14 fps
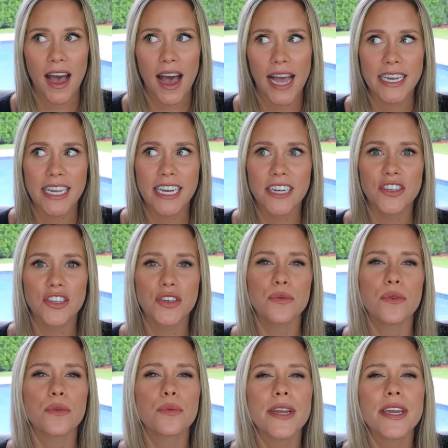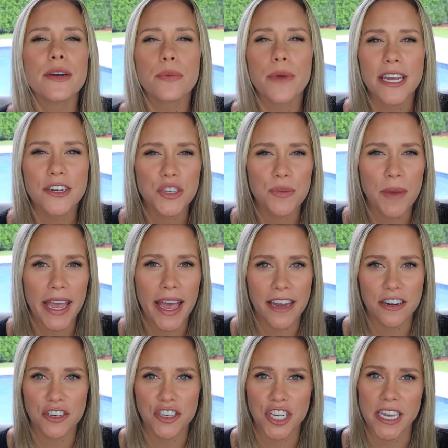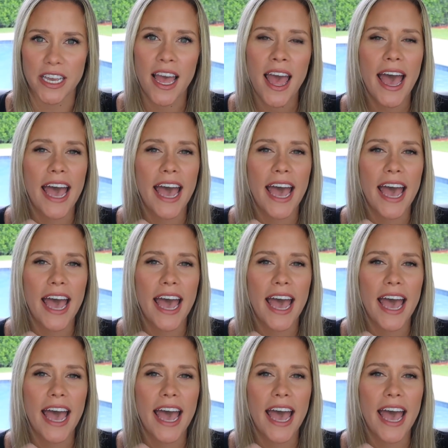I needed to rearrange my energy